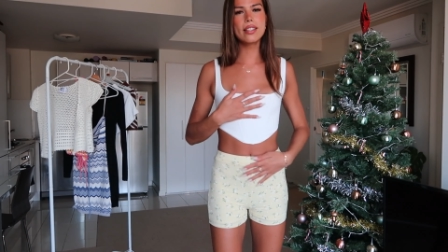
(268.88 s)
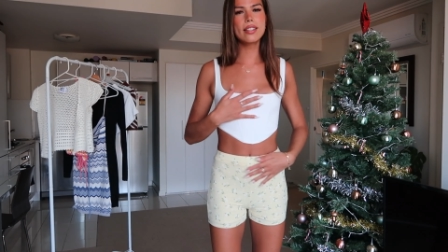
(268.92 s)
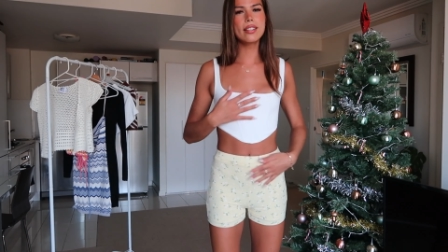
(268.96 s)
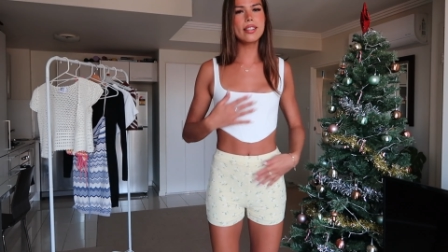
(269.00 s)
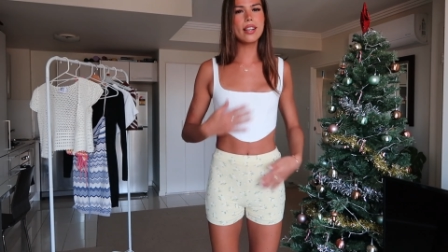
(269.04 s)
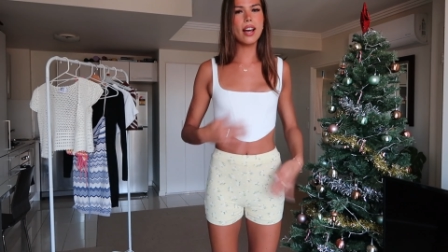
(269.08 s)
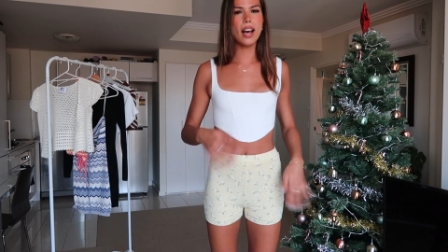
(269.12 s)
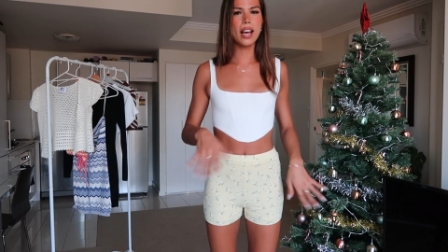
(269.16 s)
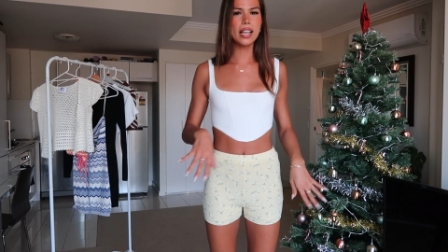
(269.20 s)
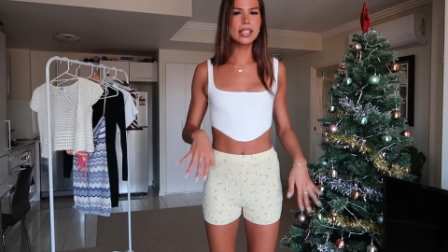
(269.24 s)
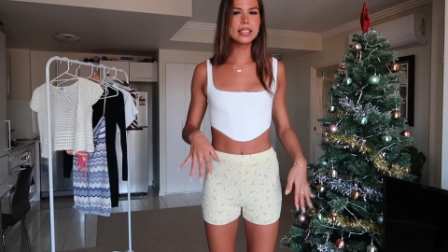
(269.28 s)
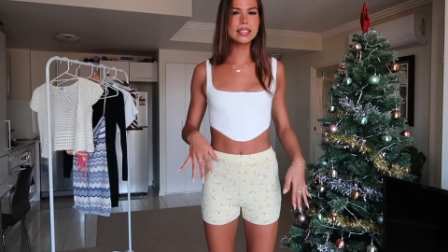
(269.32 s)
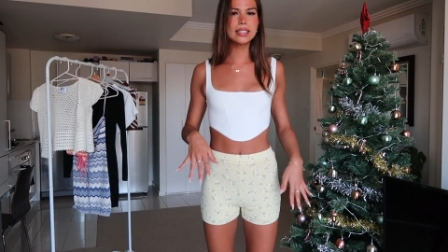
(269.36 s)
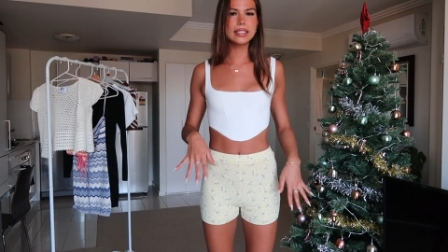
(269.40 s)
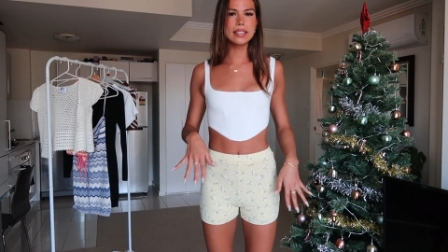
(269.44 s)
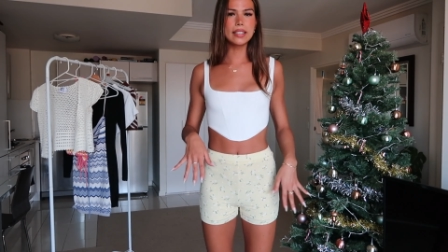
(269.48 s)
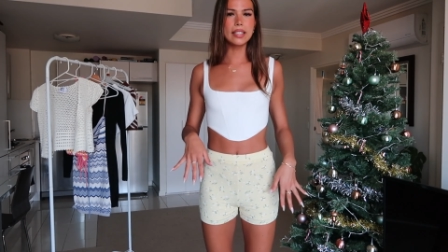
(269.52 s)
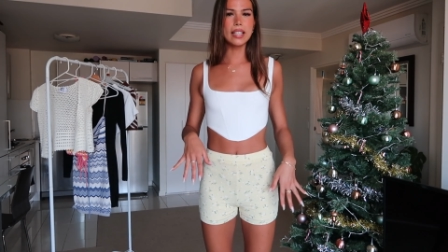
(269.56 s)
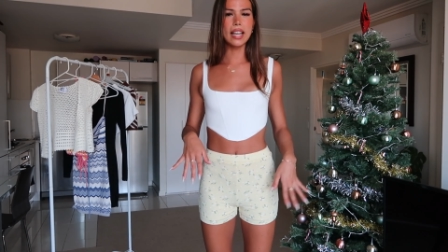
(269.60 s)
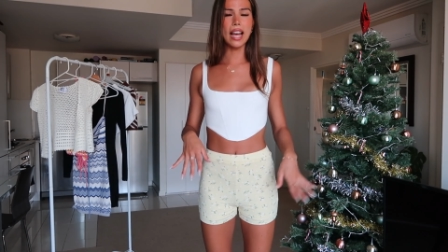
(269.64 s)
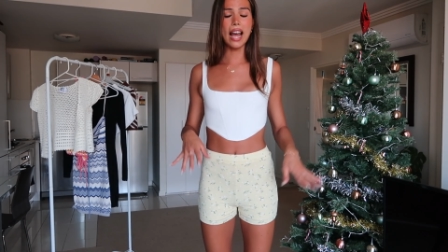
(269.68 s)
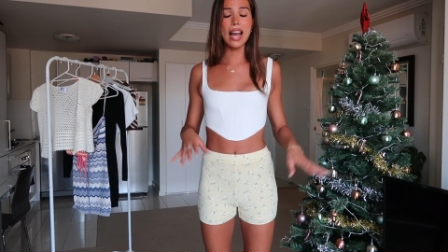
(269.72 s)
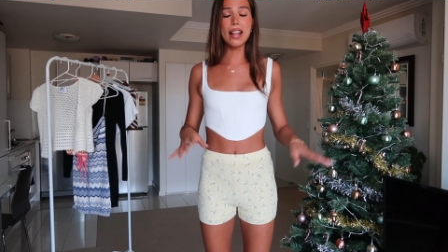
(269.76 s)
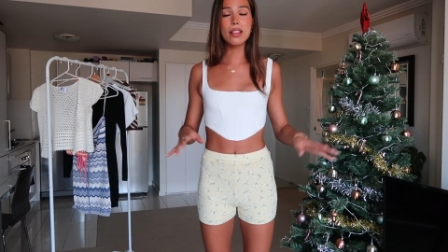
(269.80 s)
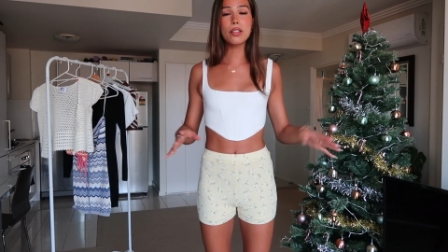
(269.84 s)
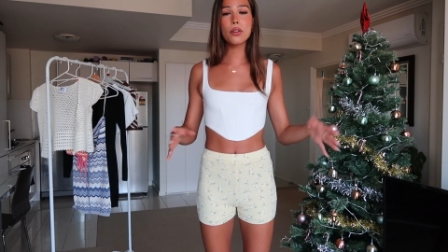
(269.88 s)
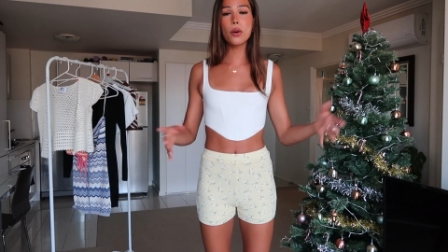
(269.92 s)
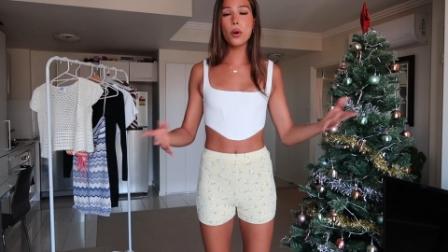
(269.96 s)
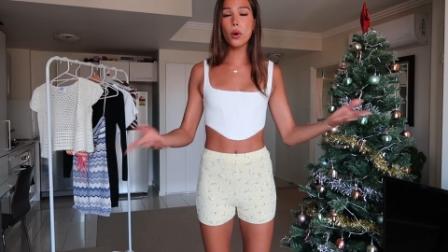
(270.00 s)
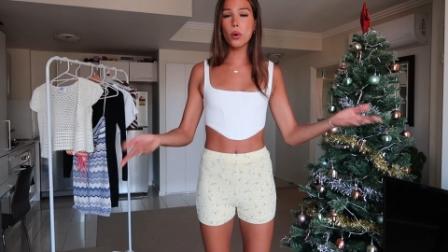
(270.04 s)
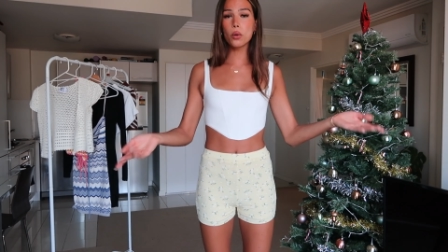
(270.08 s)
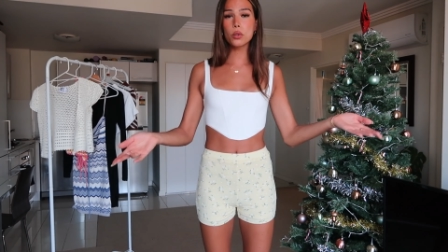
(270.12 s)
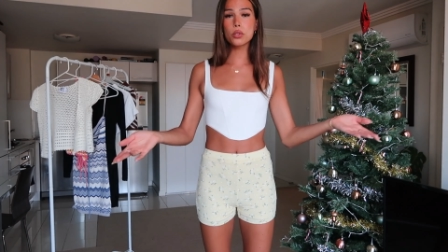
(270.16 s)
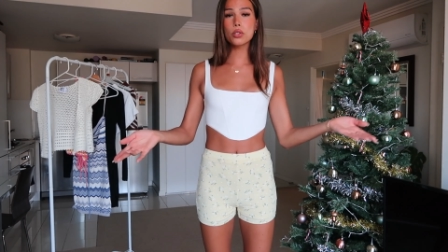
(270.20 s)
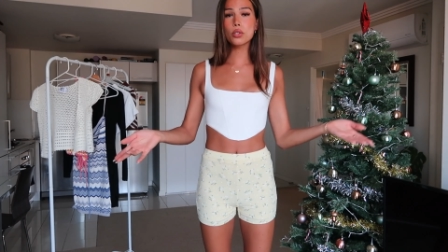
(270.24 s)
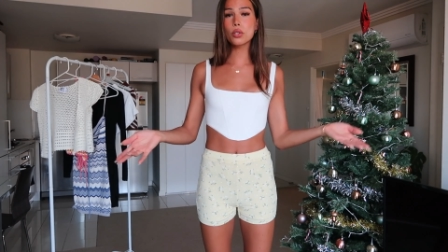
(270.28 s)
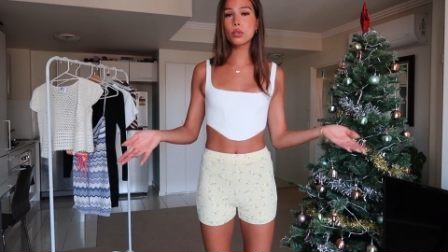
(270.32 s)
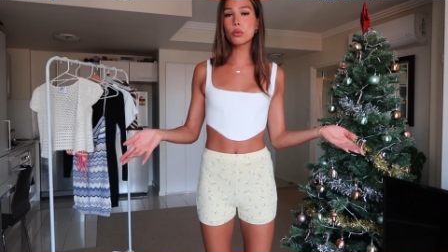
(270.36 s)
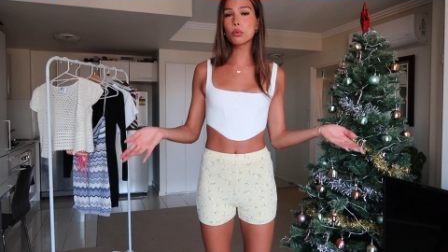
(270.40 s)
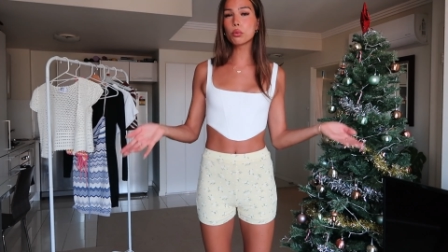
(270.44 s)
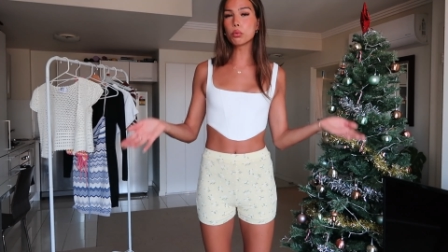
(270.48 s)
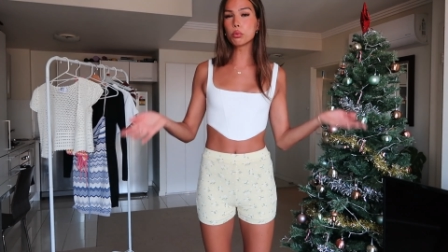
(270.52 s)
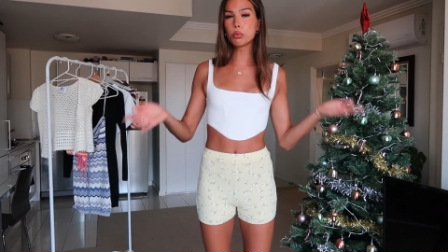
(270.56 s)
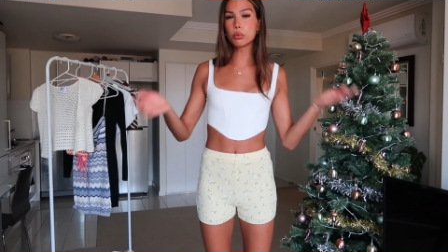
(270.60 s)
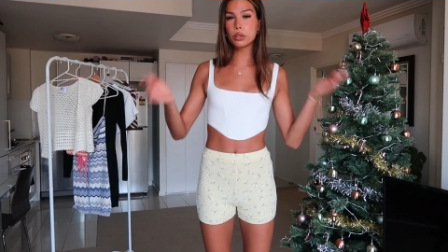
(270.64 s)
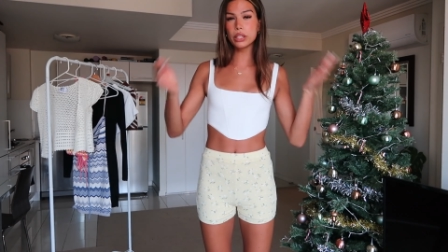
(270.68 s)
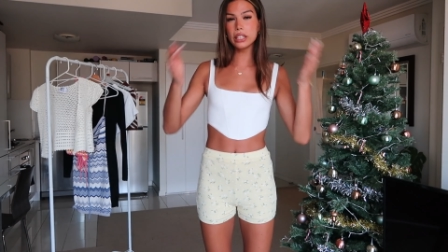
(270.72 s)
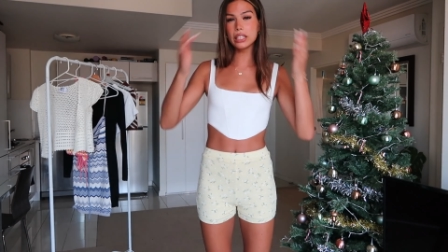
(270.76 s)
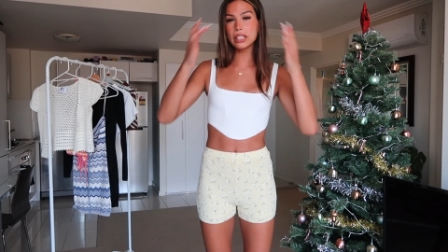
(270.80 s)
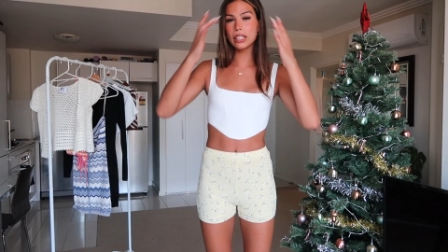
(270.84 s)
nicely and they're also
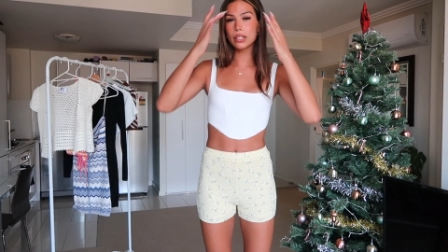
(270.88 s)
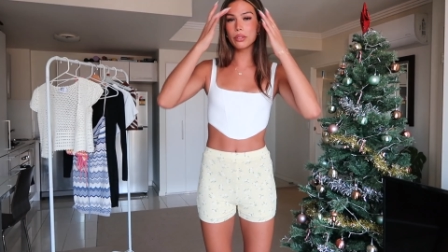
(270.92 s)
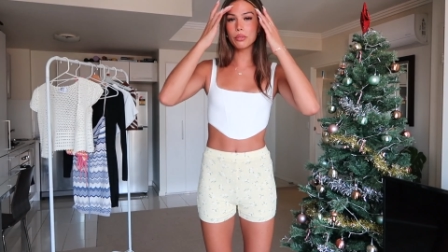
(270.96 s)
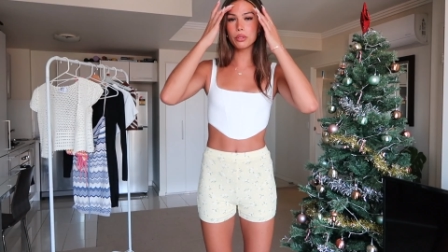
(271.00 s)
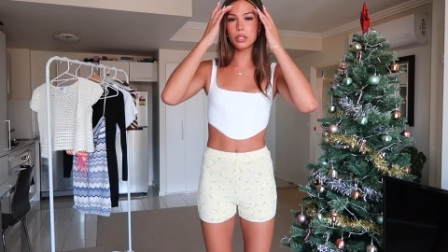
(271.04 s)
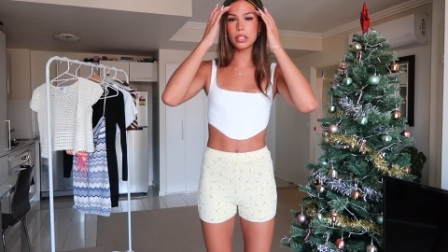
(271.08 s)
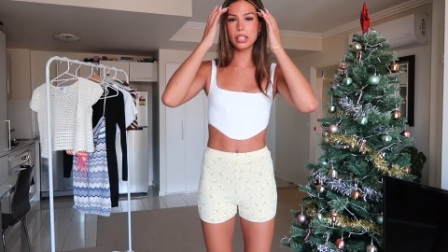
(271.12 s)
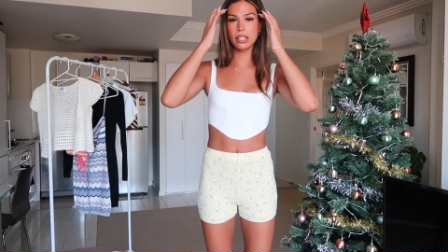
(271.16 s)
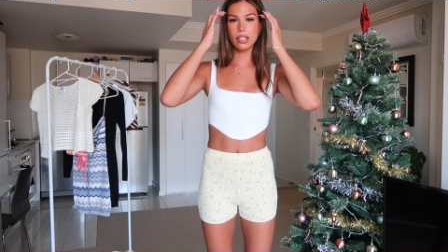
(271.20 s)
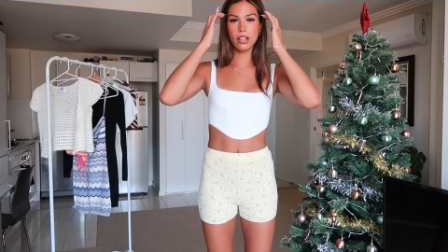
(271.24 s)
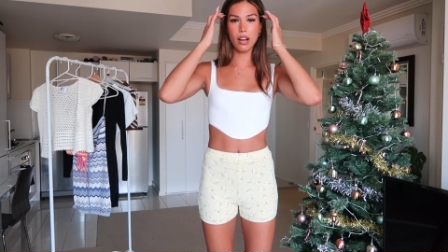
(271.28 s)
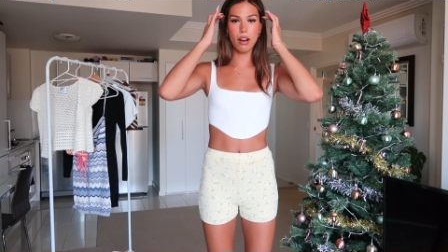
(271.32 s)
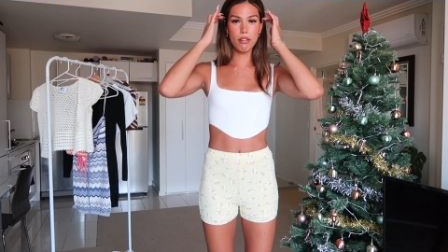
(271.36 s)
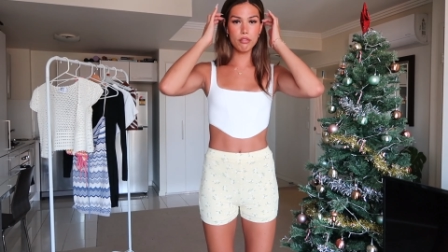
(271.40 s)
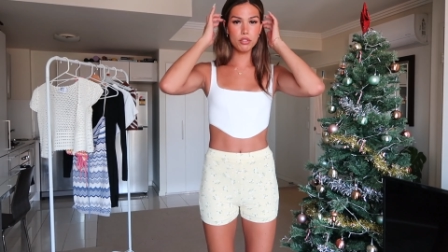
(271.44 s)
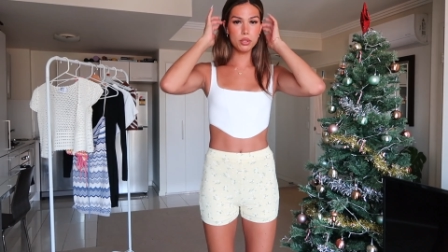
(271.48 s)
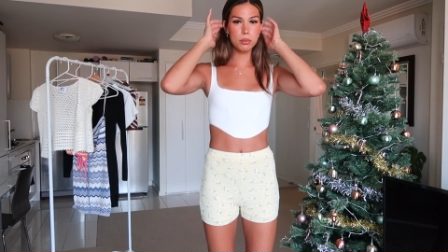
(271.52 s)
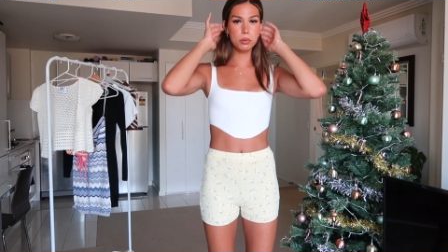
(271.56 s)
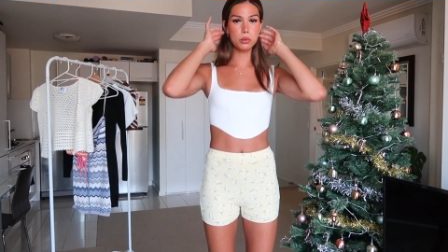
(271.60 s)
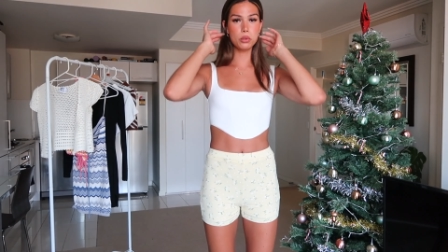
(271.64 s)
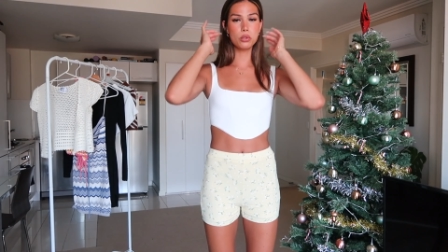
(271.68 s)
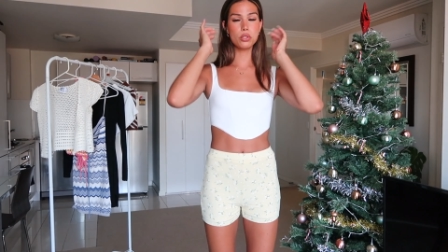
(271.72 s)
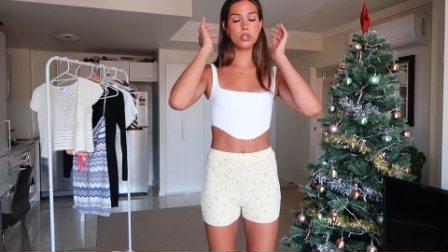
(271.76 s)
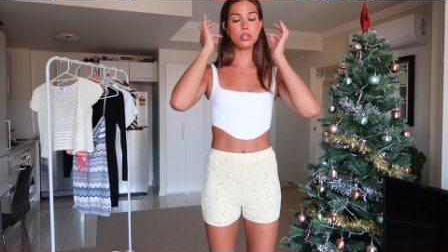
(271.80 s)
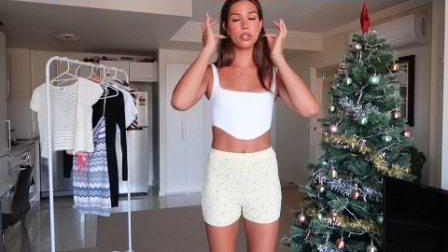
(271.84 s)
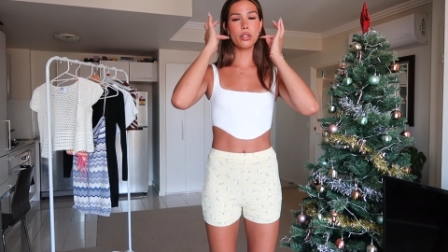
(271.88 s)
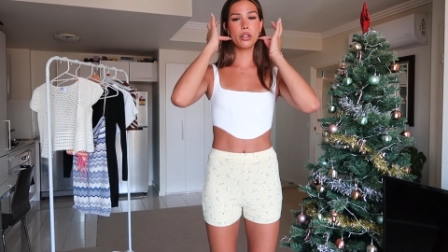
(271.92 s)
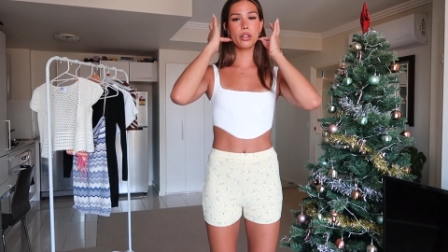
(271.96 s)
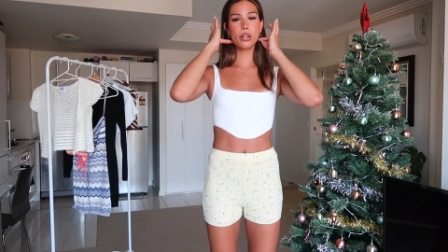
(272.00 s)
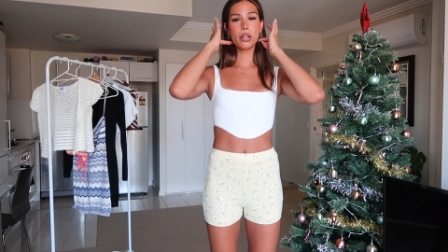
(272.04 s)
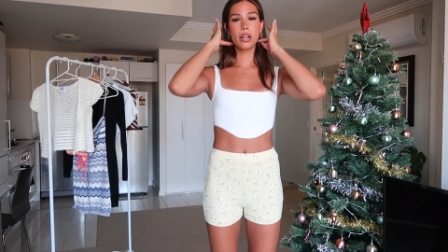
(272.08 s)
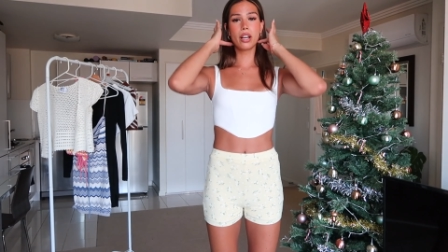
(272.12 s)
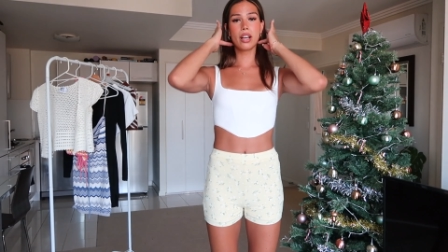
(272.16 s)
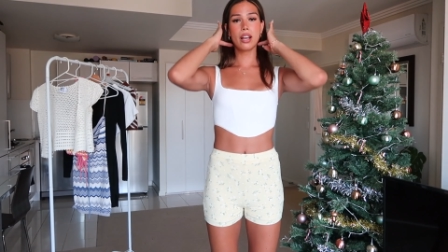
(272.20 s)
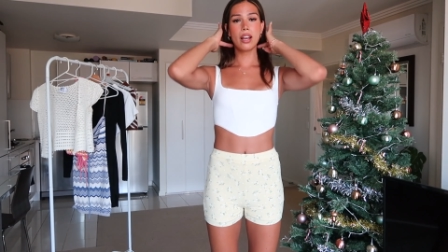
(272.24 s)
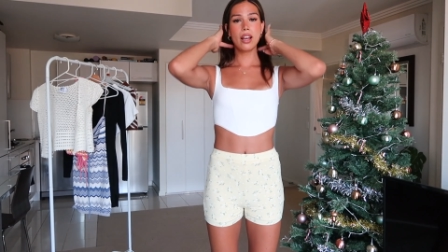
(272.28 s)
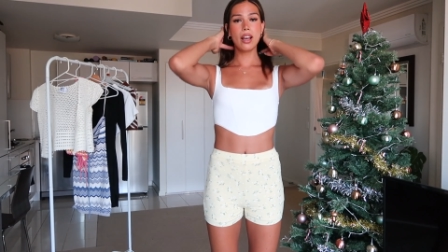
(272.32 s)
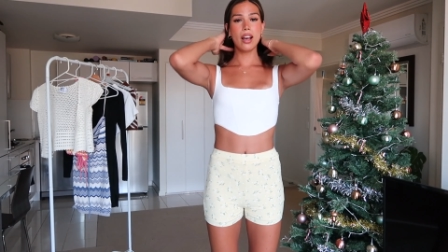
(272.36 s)
really really comfortable so